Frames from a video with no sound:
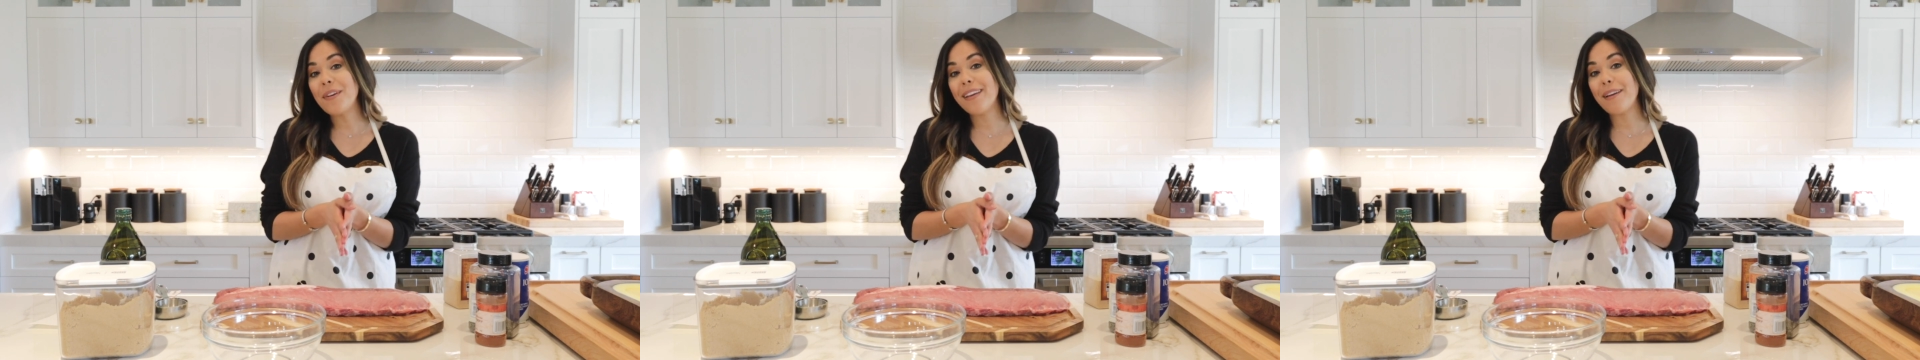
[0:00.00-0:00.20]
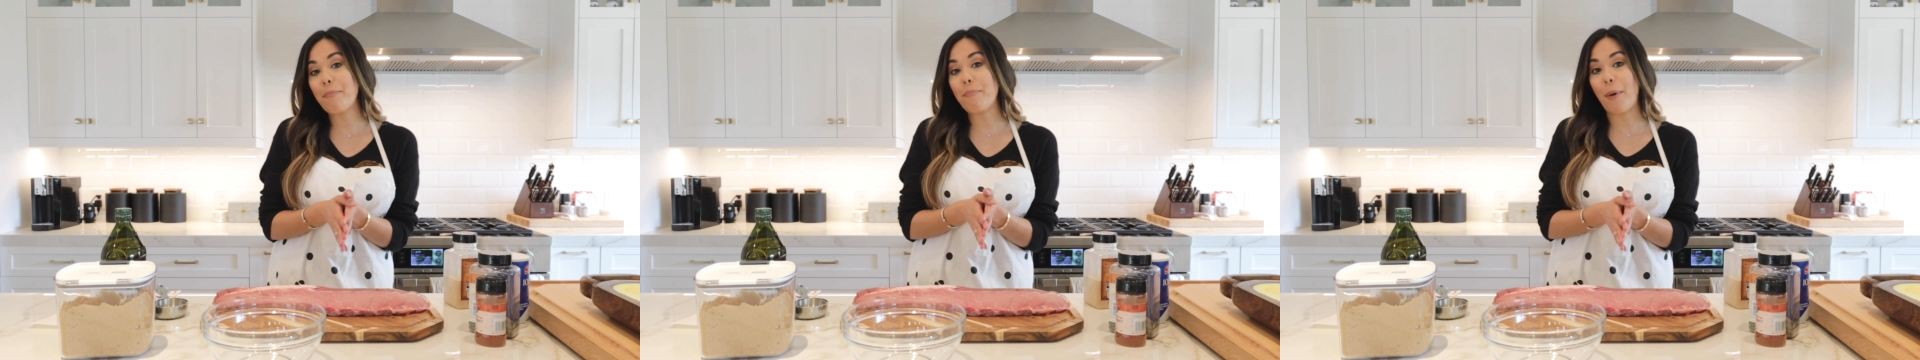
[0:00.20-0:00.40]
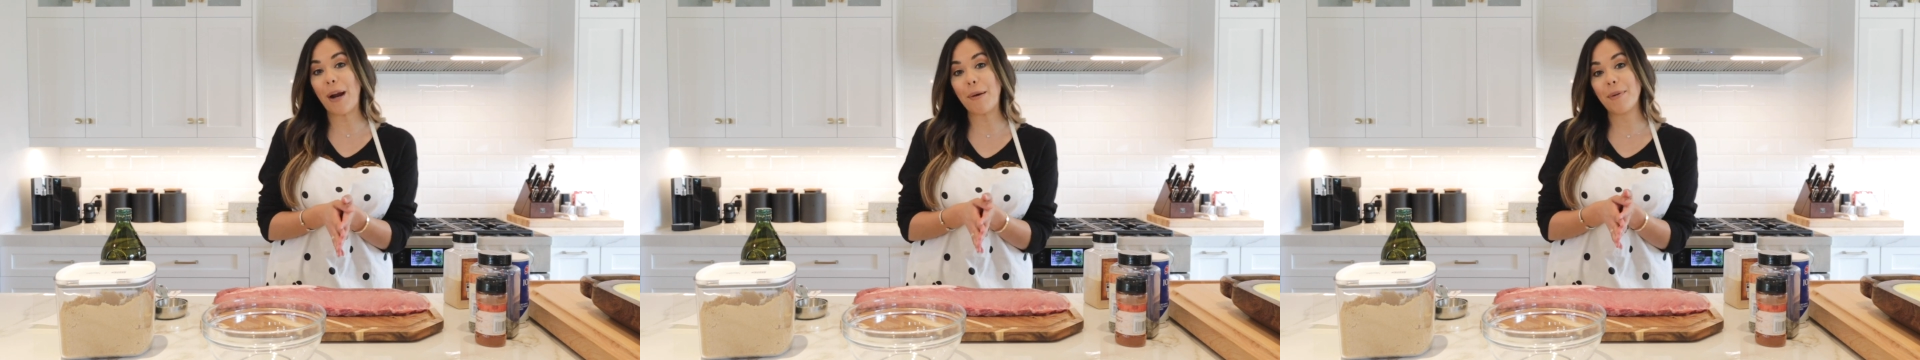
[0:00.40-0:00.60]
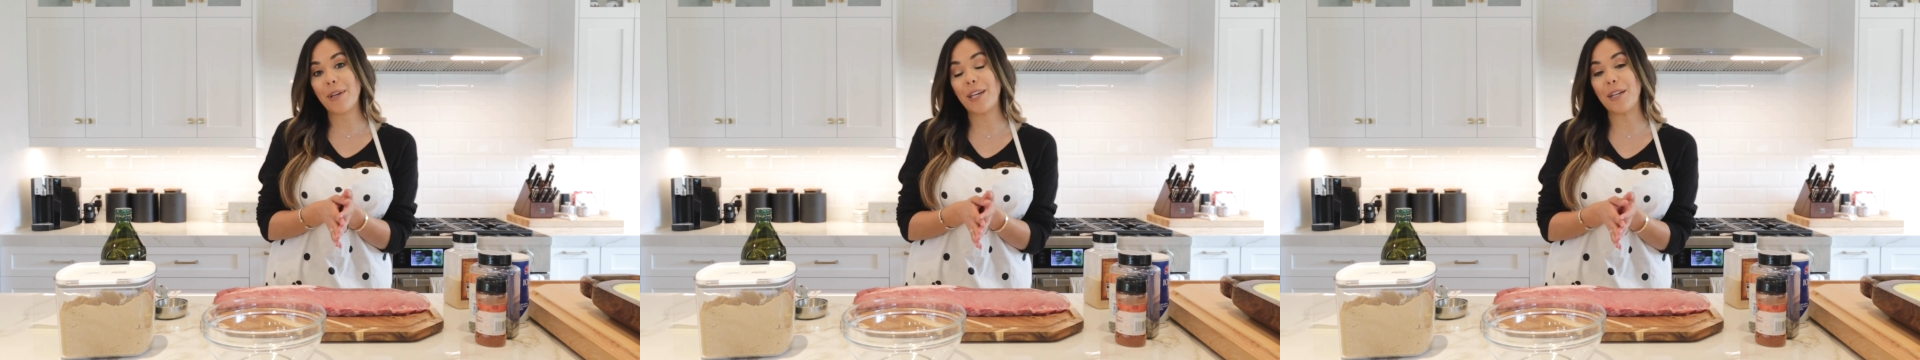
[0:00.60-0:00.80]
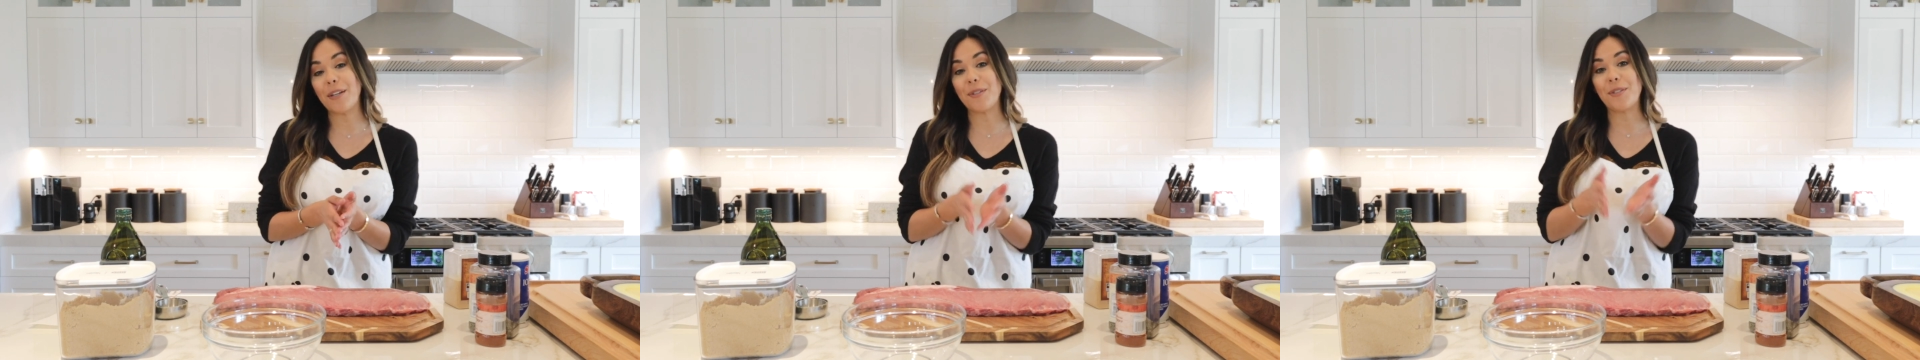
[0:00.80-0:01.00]
need a
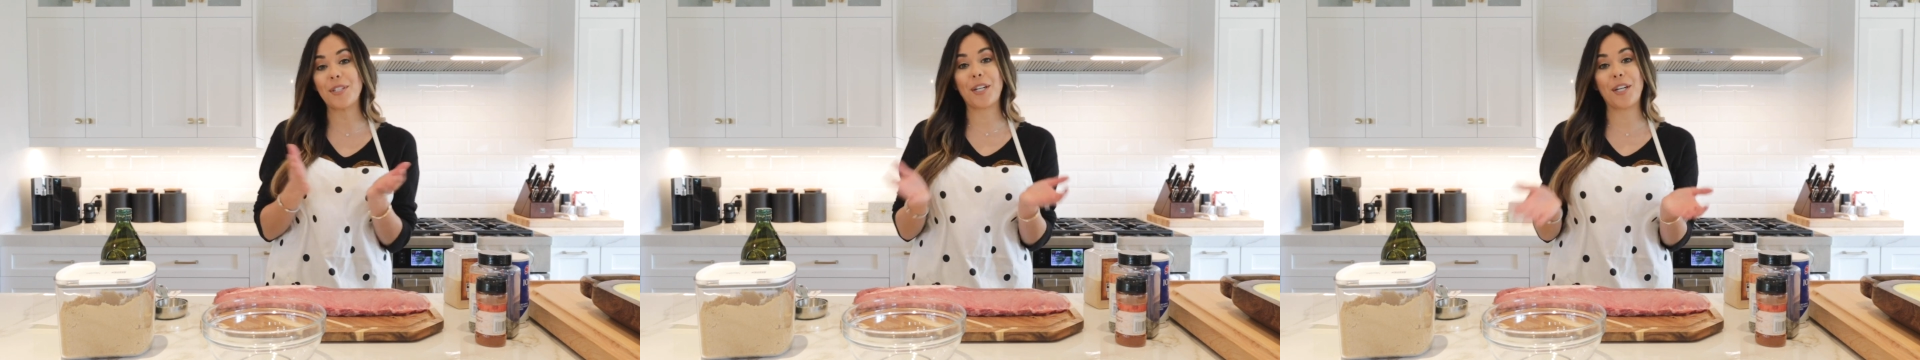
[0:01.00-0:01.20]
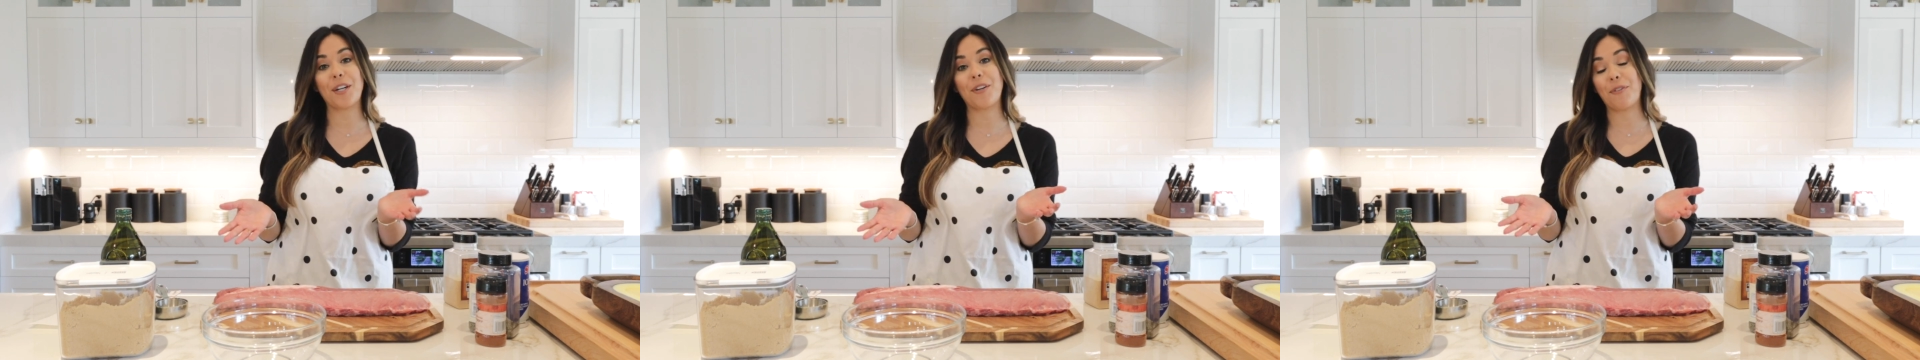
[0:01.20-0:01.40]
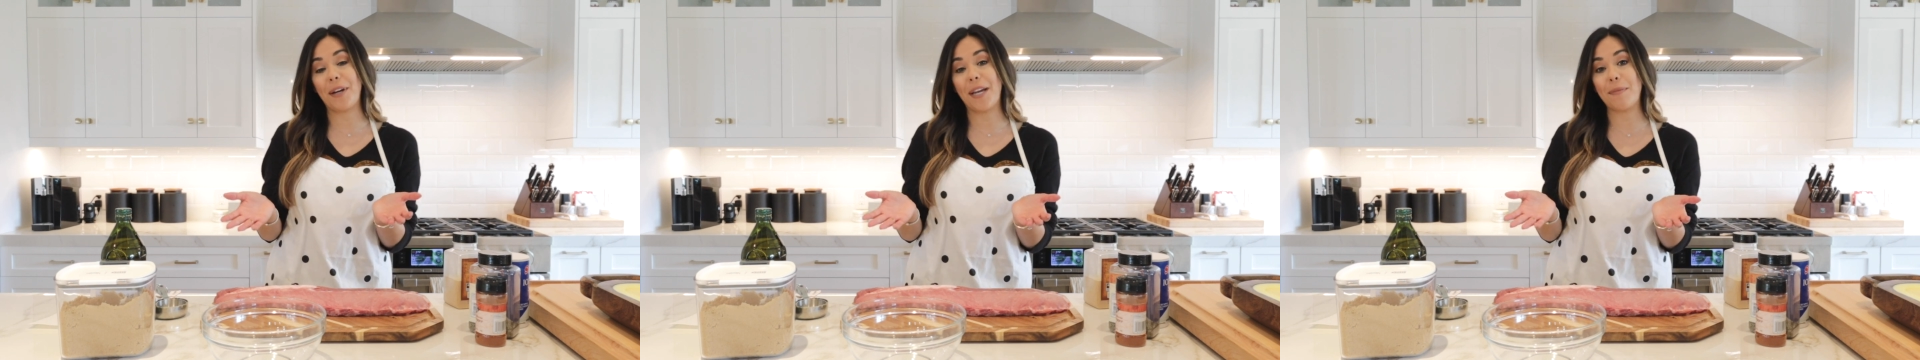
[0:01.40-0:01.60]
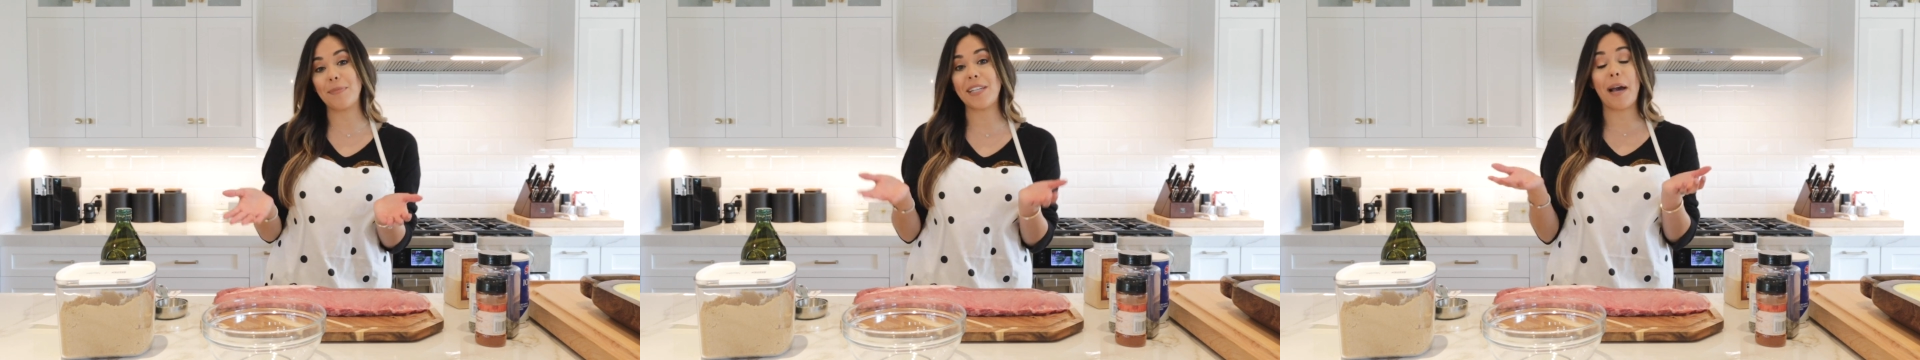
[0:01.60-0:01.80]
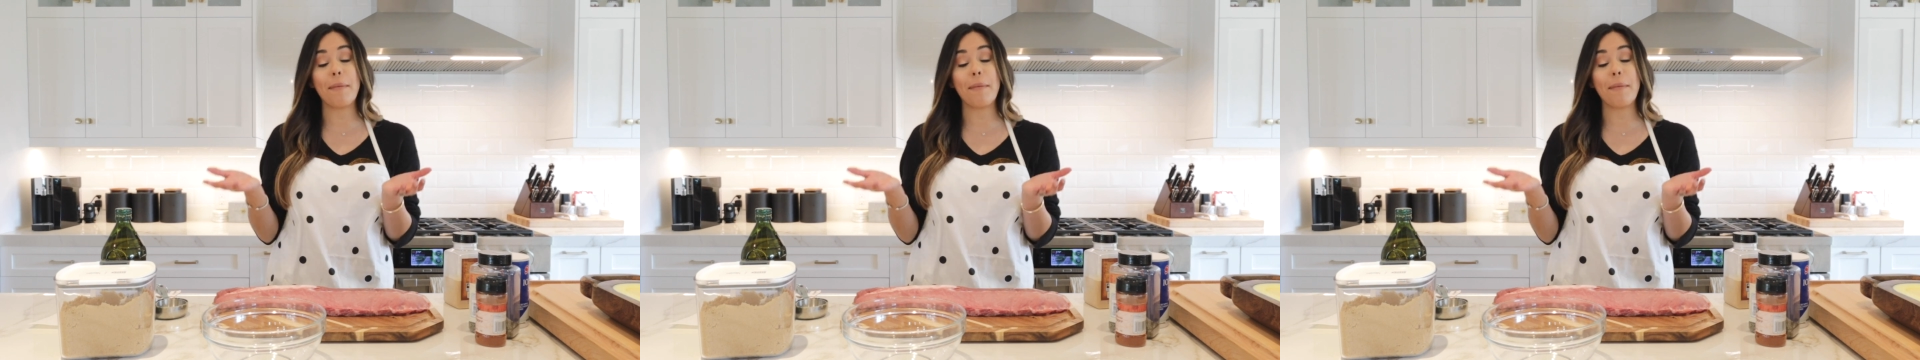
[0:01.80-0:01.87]
barbecue to cook ribs.